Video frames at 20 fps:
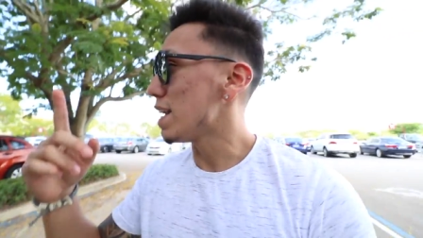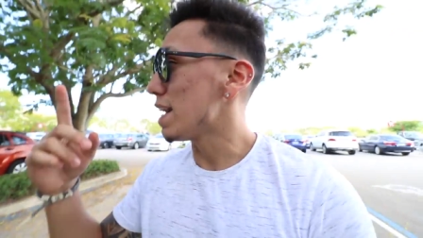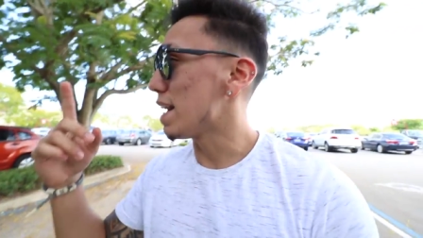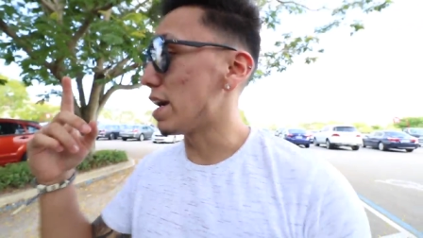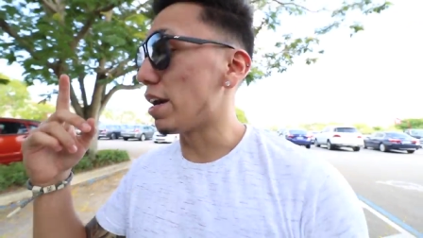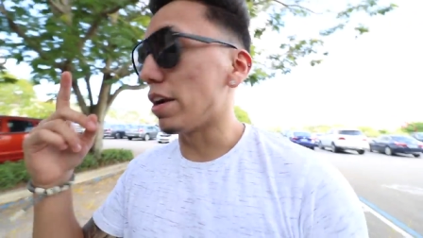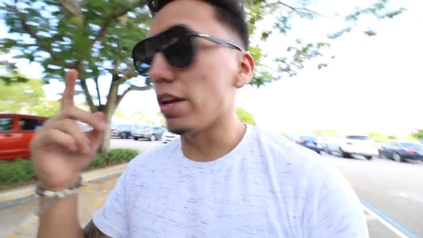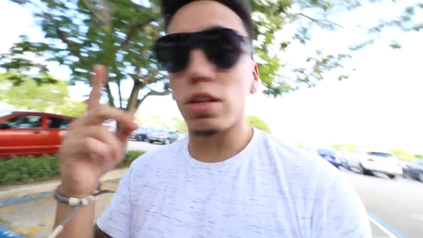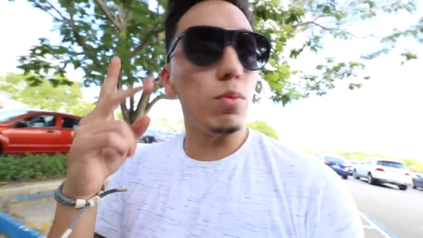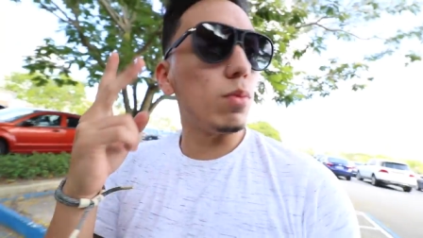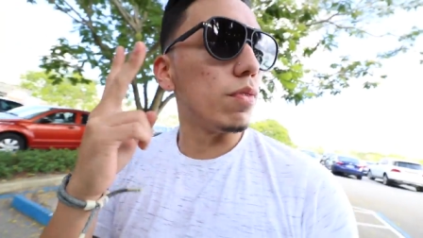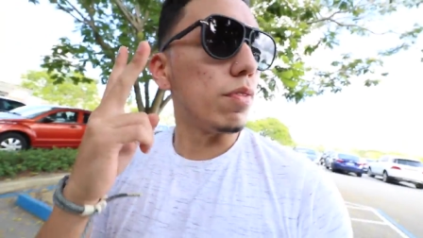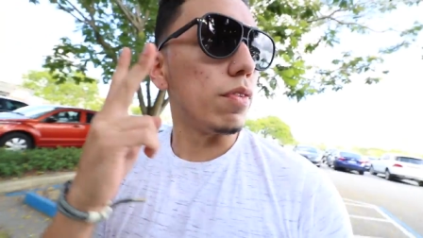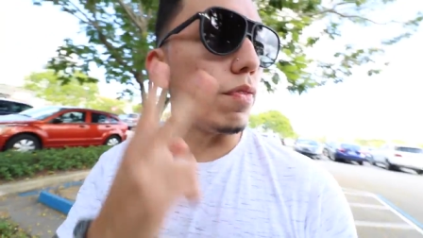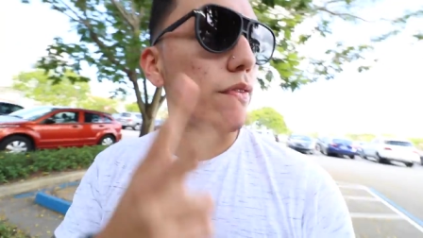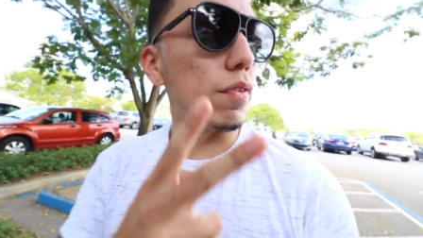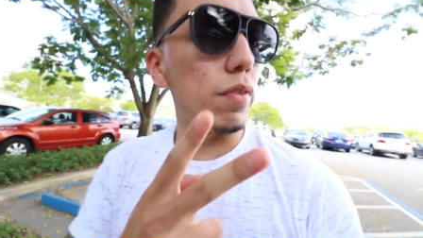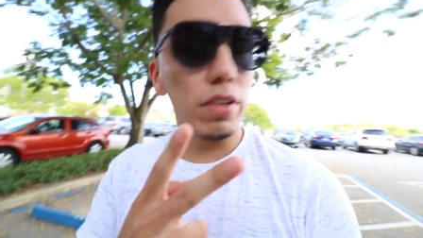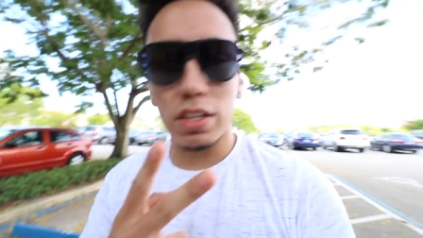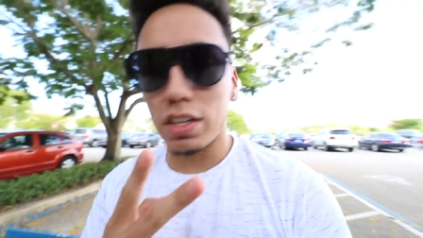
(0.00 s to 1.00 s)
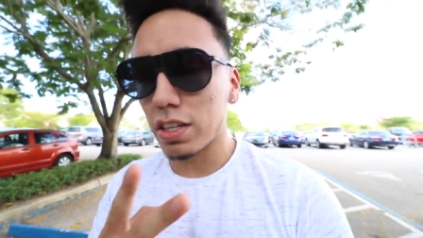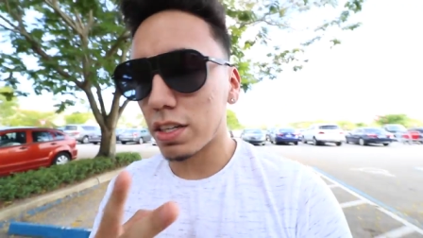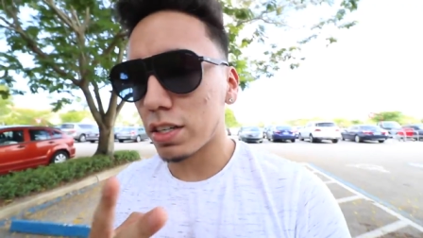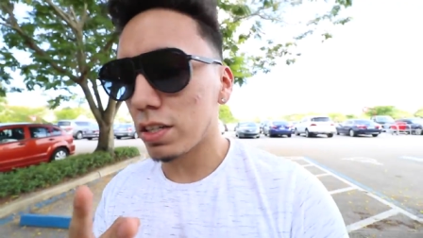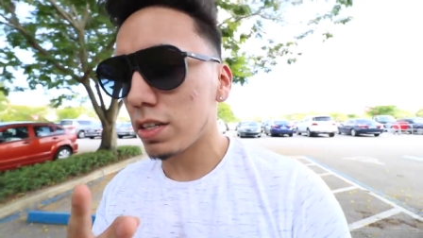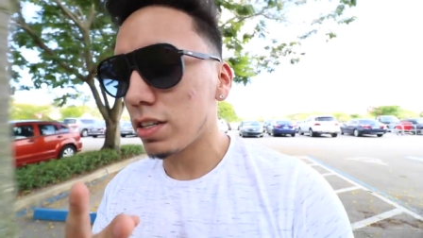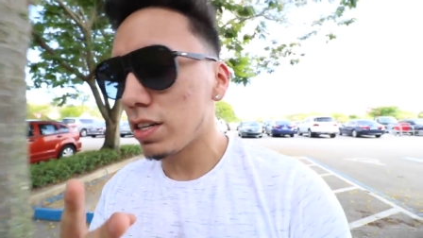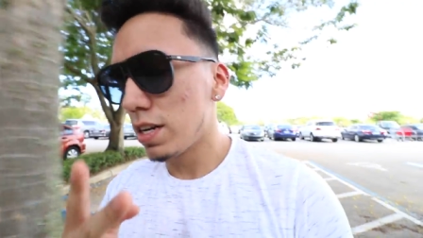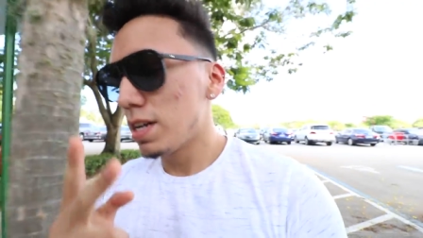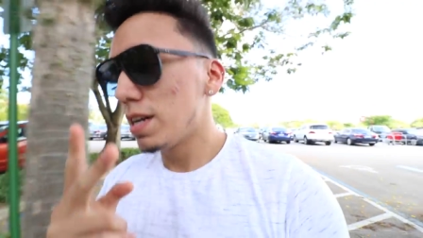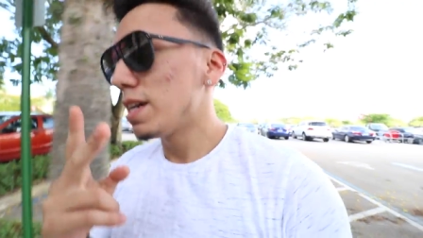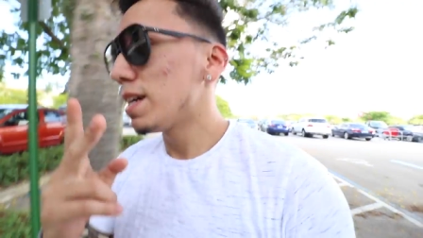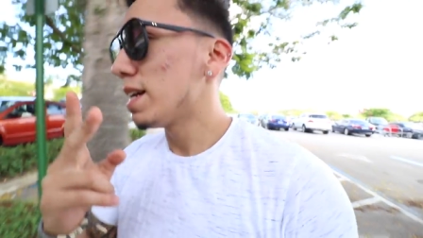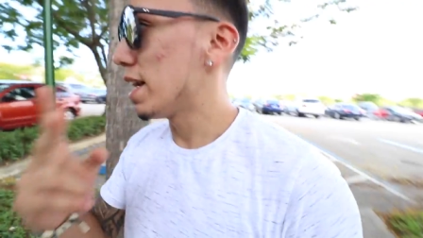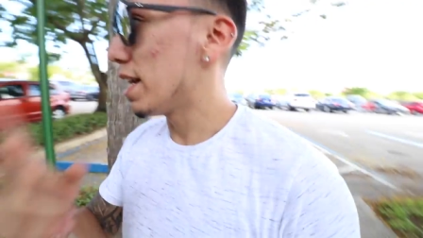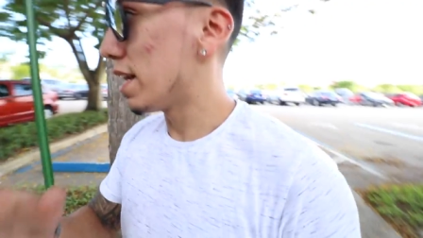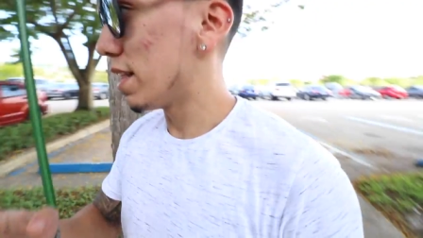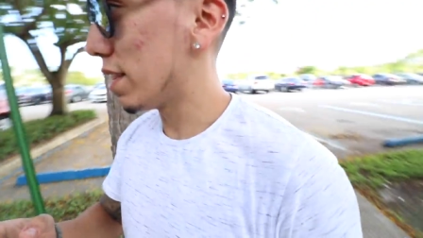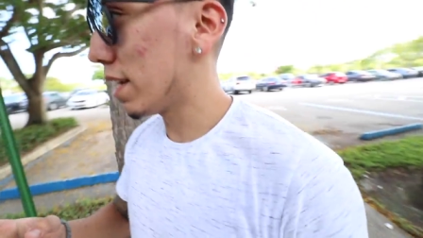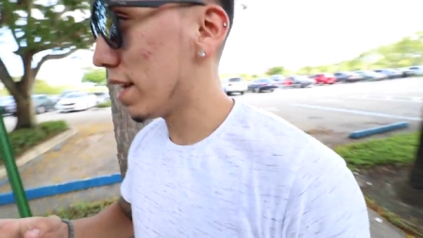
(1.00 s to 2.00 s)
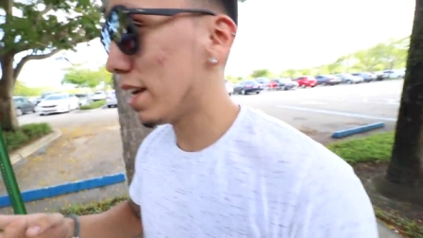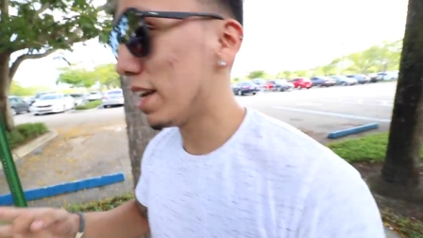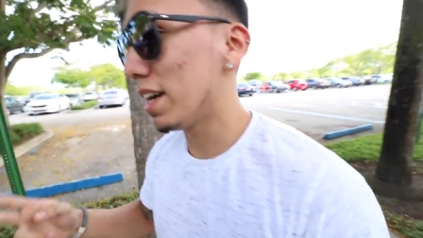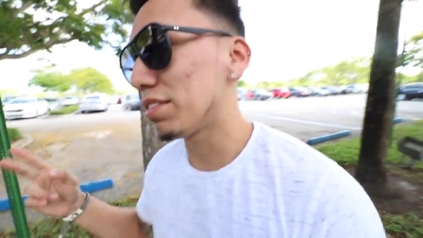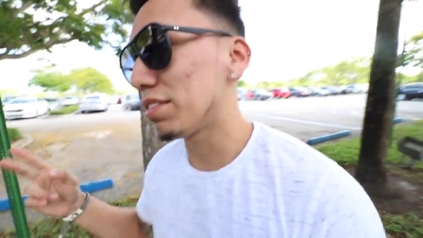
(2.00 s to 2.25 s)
and another one from Foot Locker and then I